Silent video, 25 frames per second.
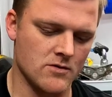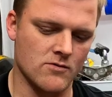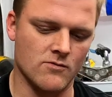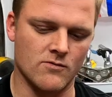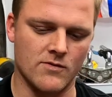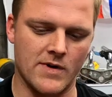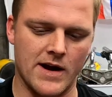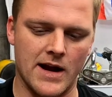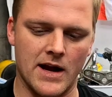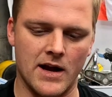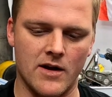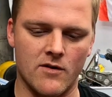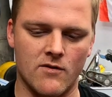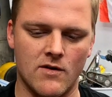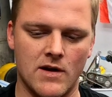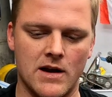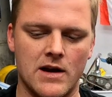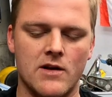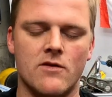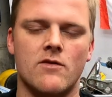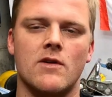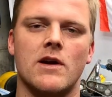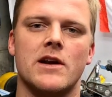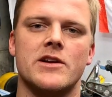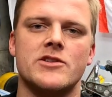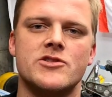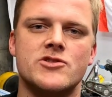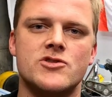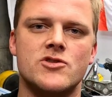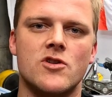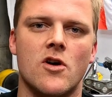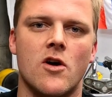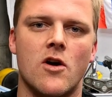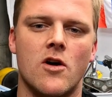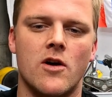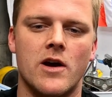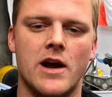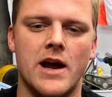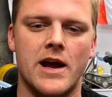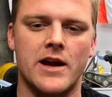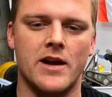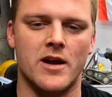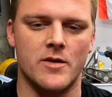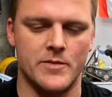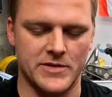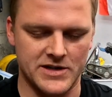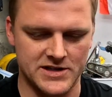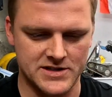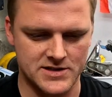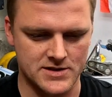really strong, and
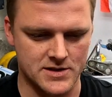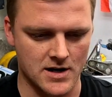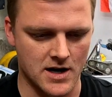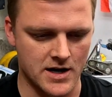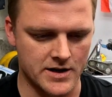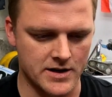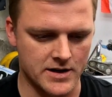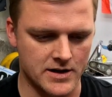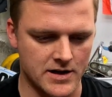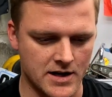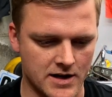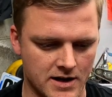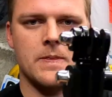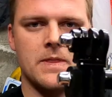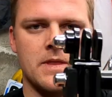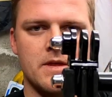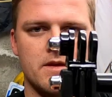I'm excited.